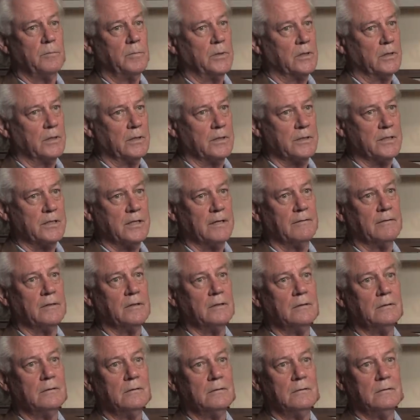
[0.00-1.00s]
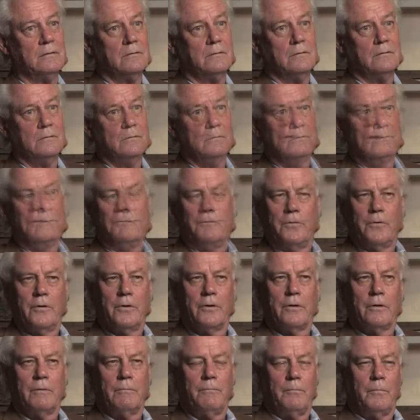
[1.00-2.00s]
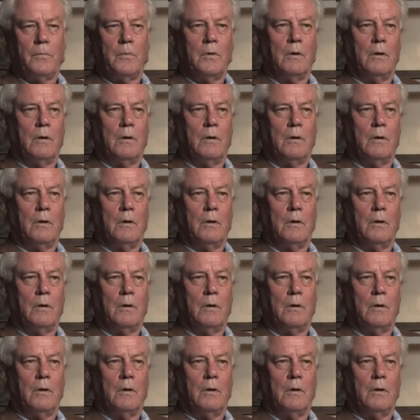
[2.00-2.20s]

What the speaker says: Building 7. Further,